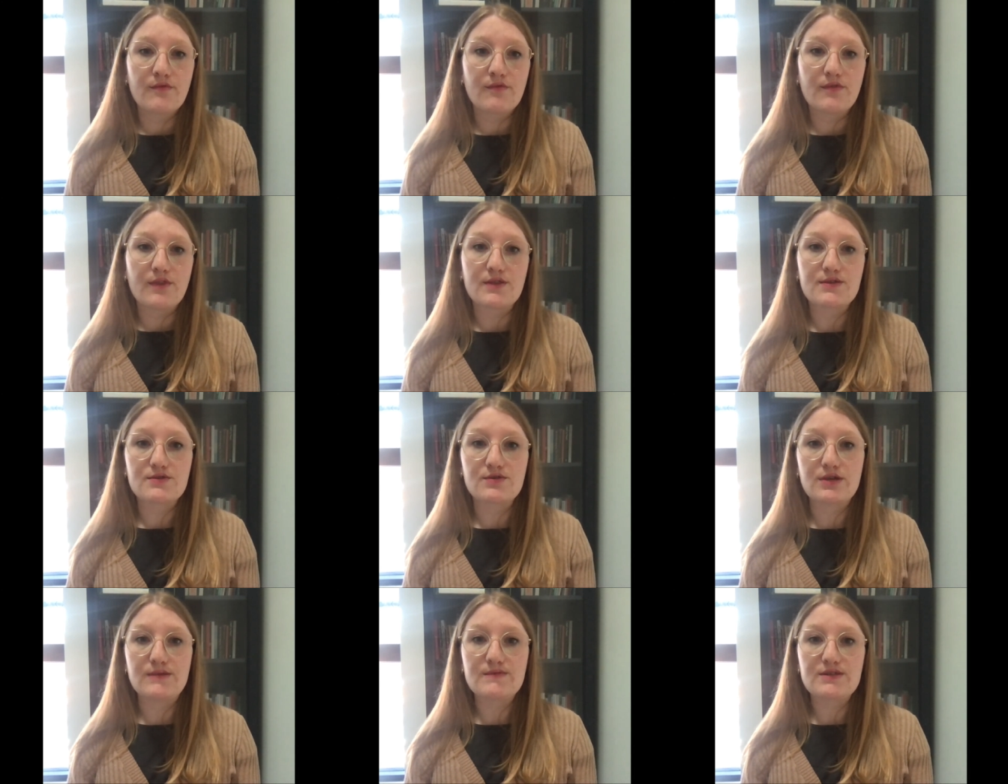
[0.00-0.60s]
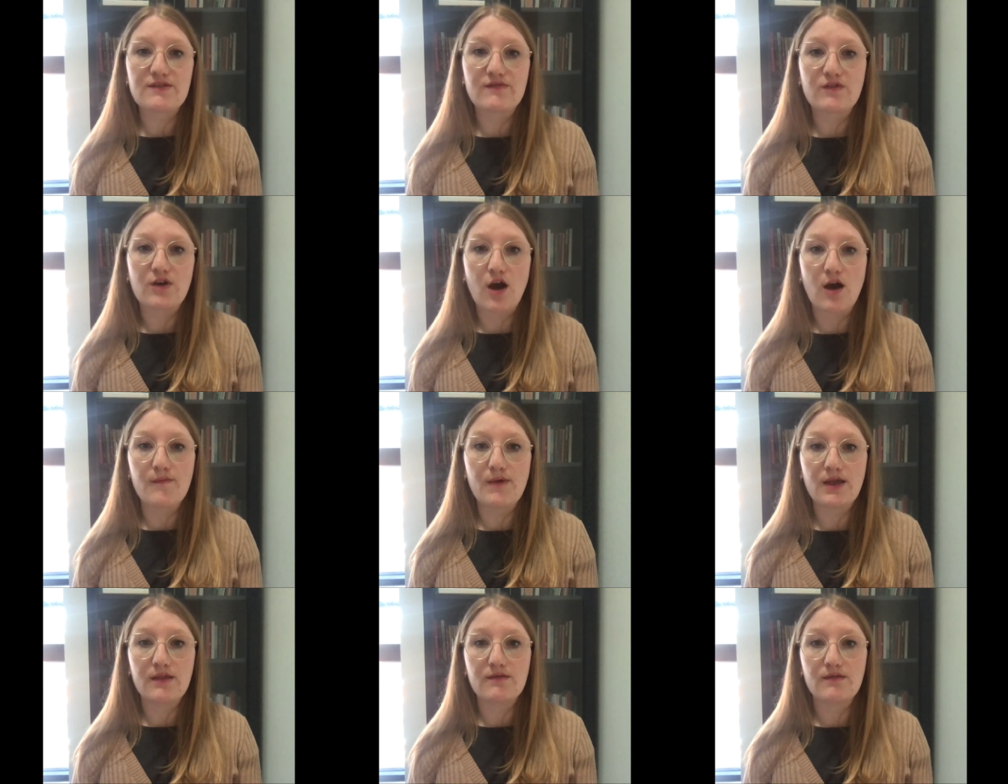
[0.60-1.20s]
The streams of
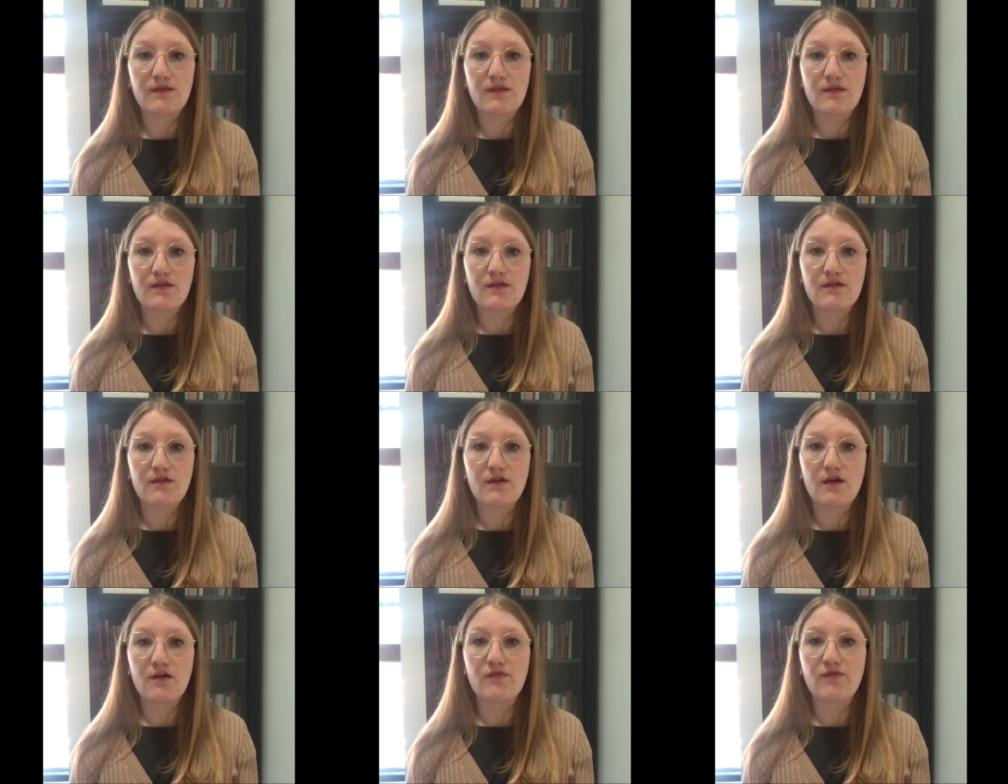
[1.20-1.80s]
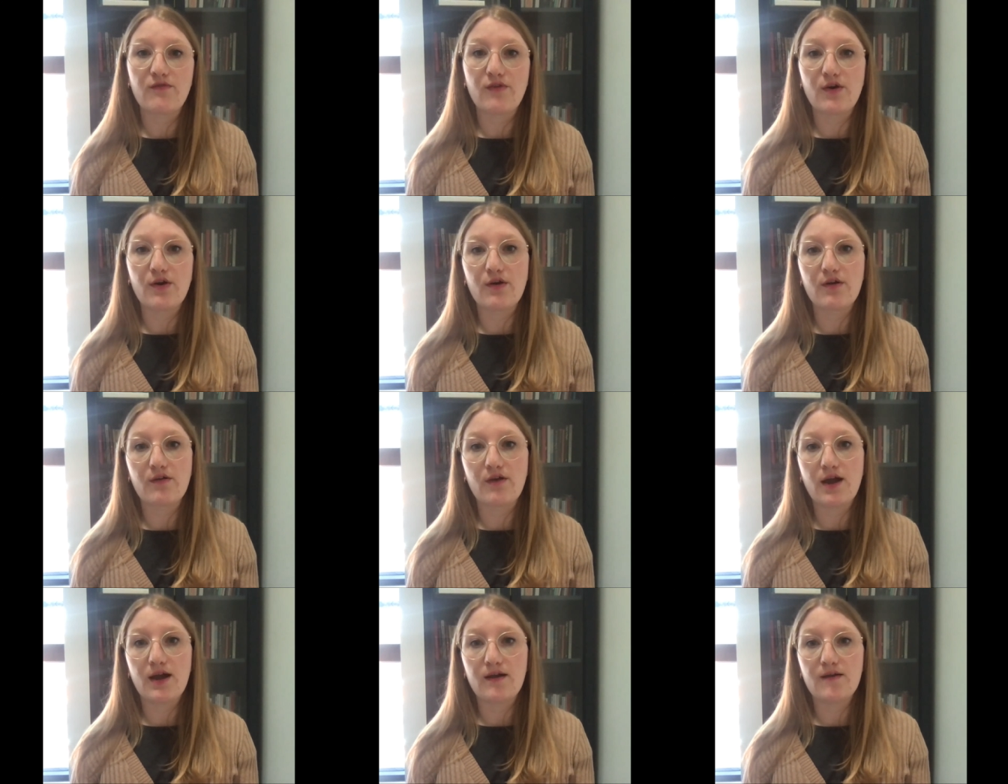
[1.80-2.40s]
comments, of
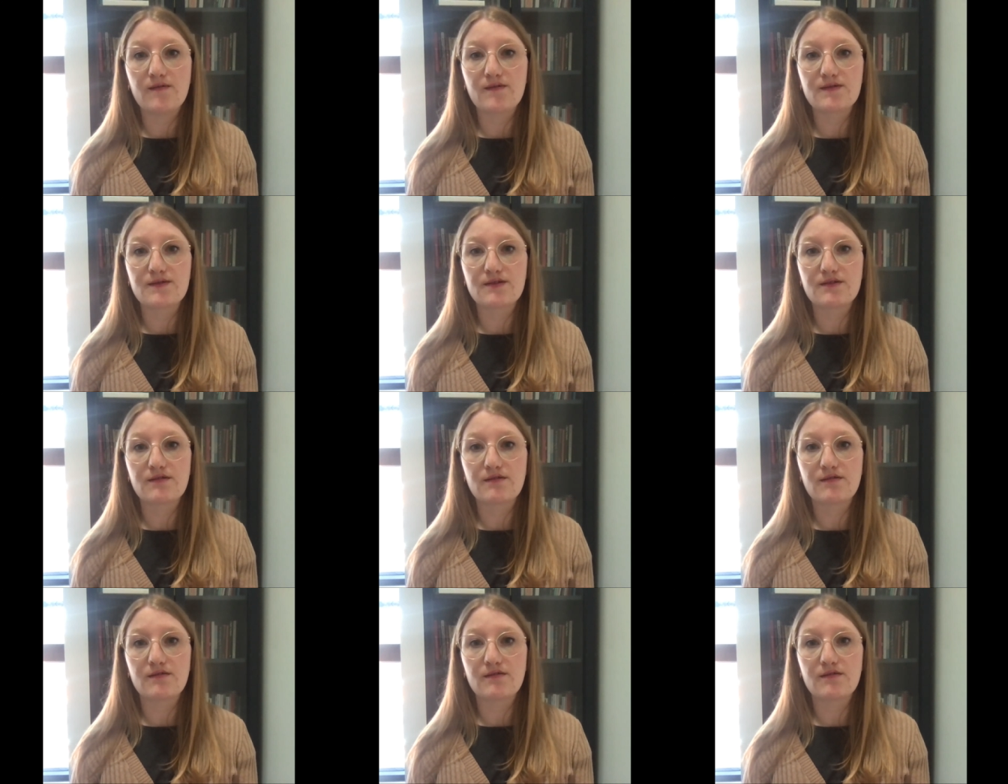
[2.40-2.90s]
photographs,